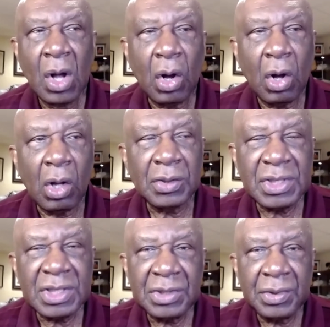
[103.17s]
all
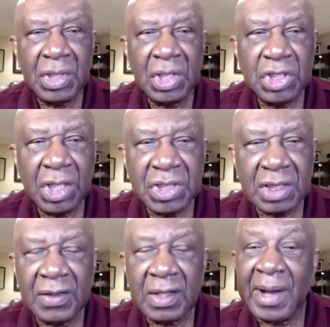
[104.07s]
600 judges
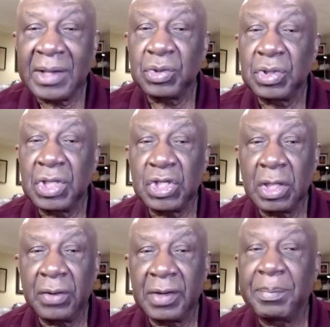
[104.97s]
of the minor
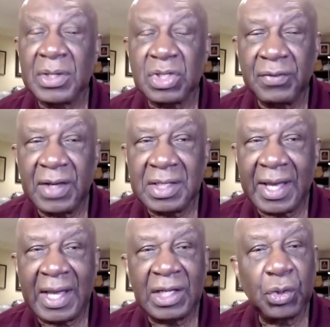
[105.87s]
judiciary of Pennsylvania
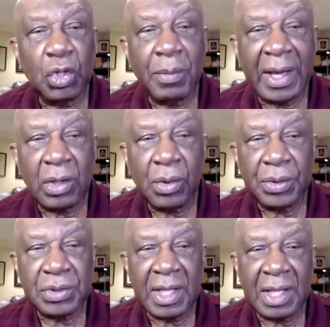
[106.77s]
had to go through my
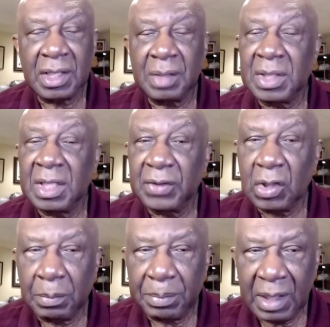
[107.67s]
course on how to deal with
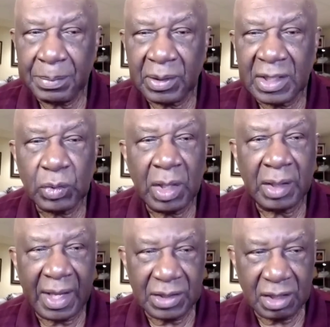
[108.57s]
difficult people as
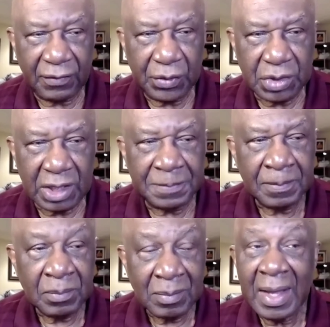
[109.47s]
well as diversity.
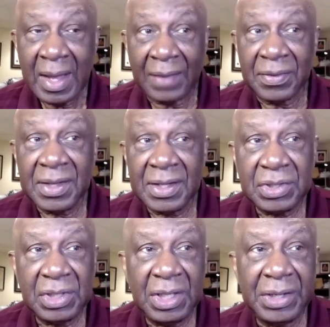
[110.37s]
And
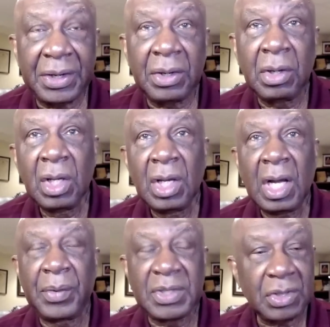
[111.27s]
this year,
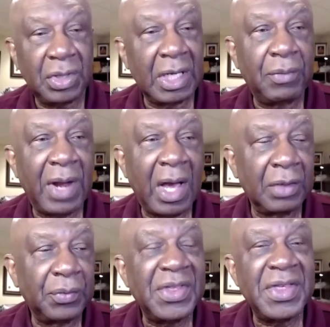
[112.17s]
we're starting
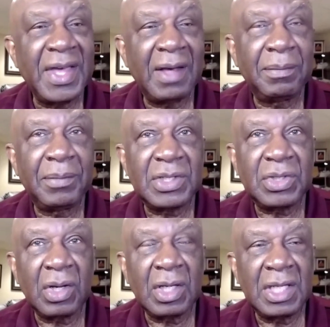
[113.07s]
around with them is
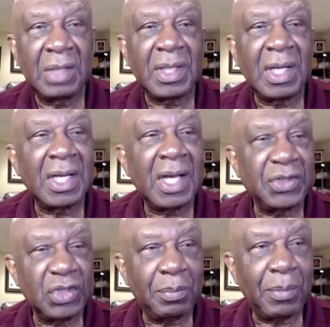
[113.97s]
dealing with
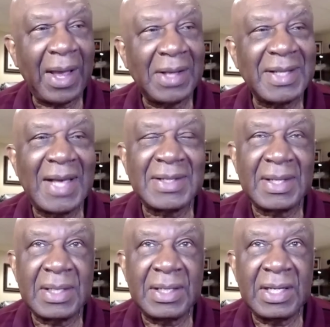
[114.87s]
unconscious bias as
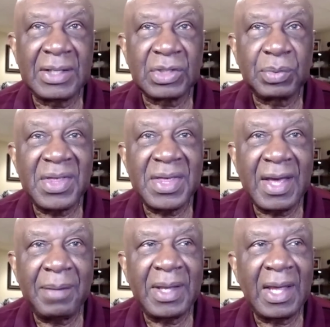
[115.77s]
it deals with
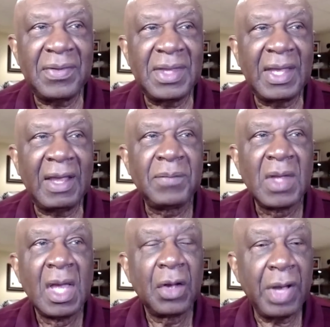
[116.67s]
them in the
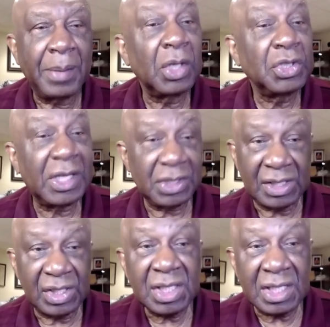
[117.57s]
criminal
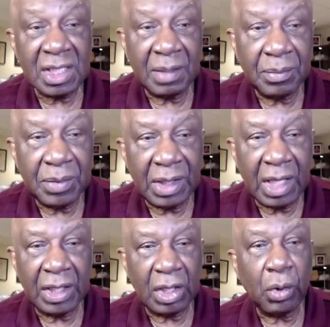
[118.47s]
justice system
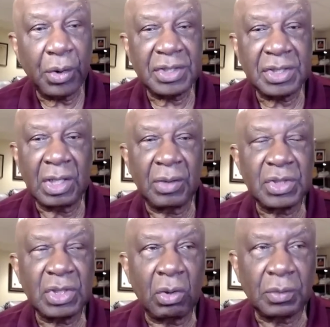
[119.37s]
in the courts.
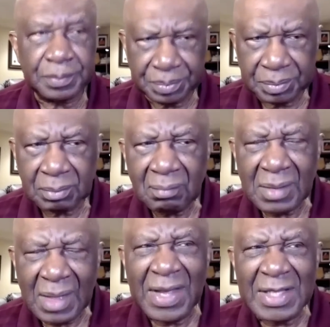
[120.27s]
So
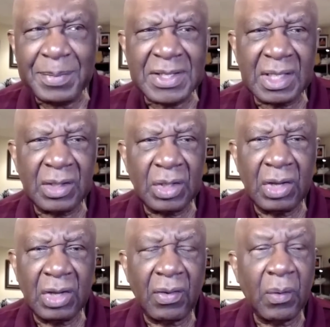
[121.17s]
that's basically
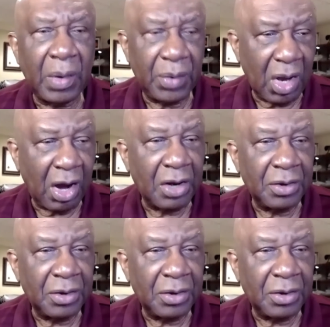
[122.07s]
where we are